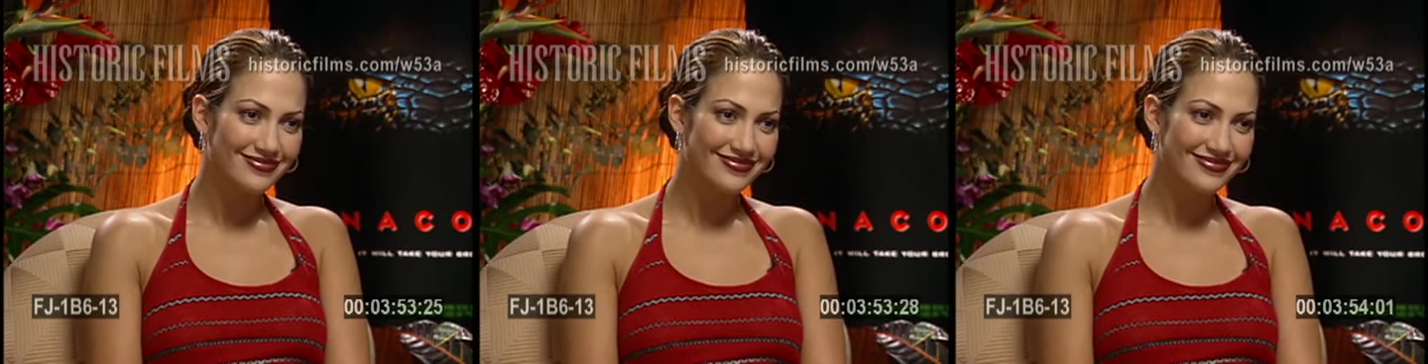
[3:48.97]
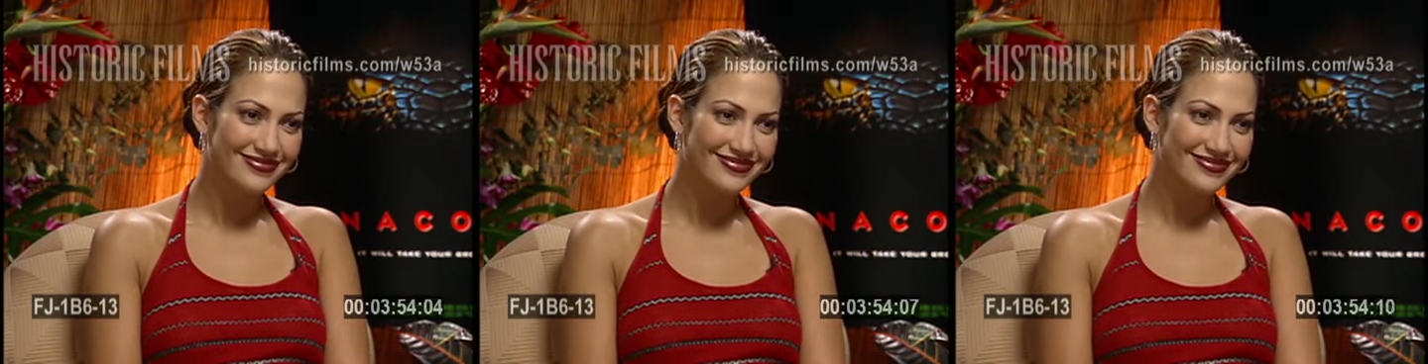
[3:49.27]
She
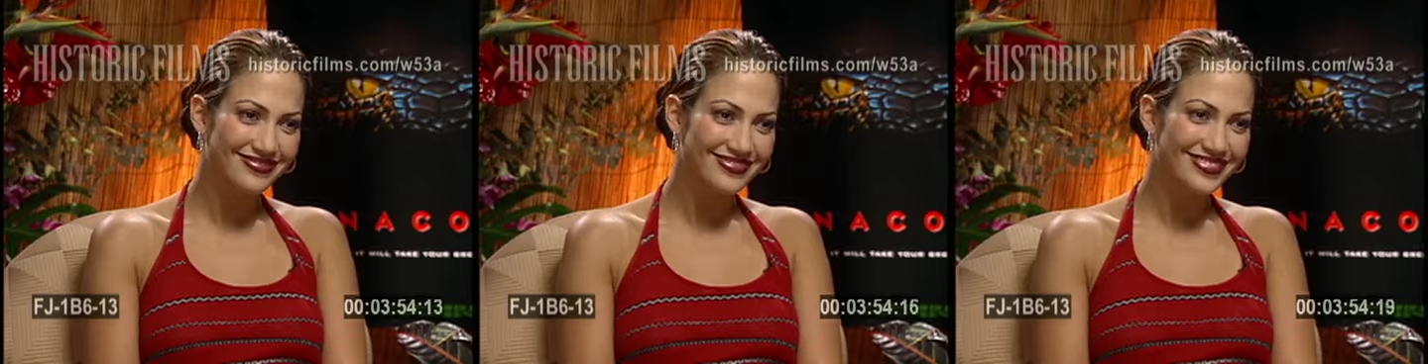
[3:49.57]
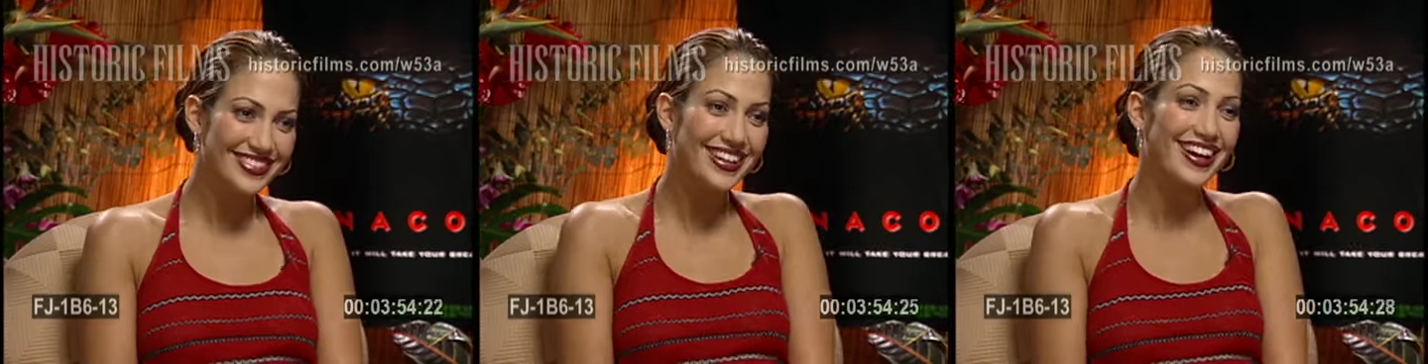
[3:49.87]
wrapped us up.
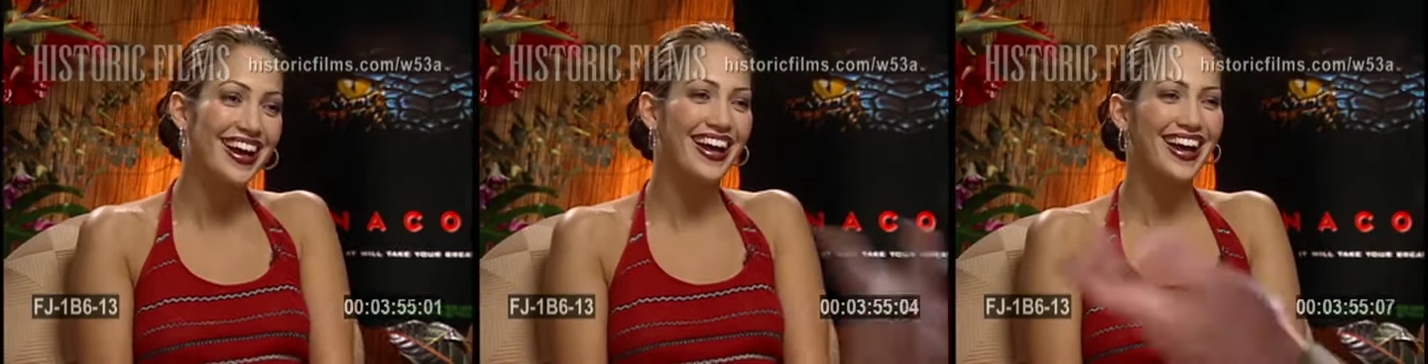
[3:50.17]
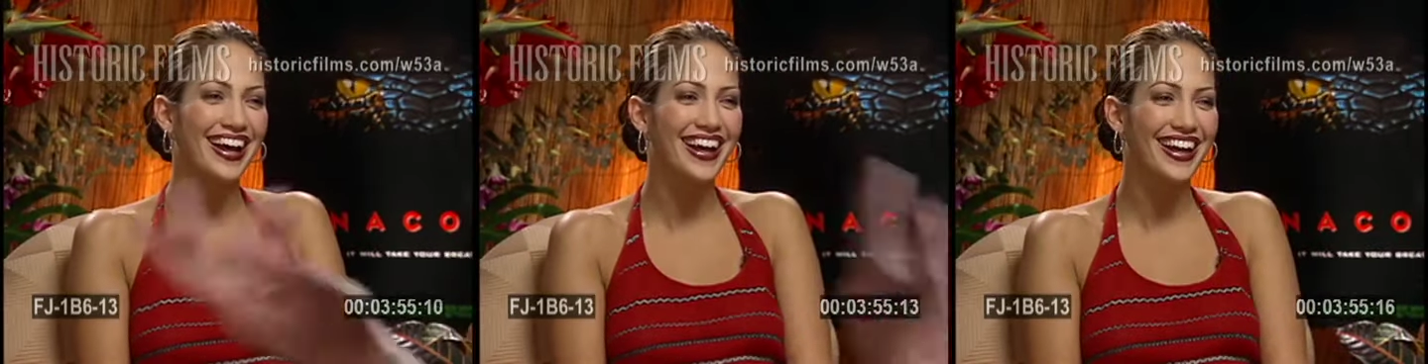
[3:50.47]
that was
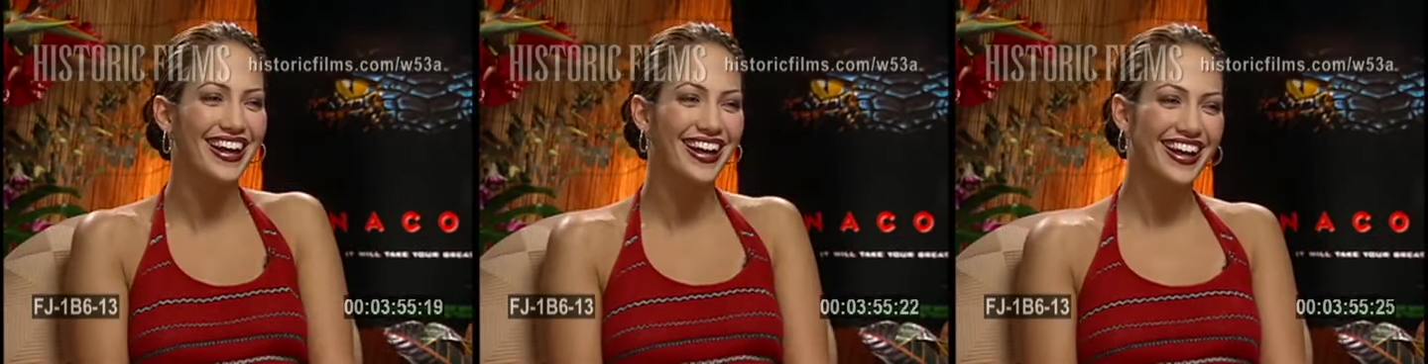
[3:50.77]
quick.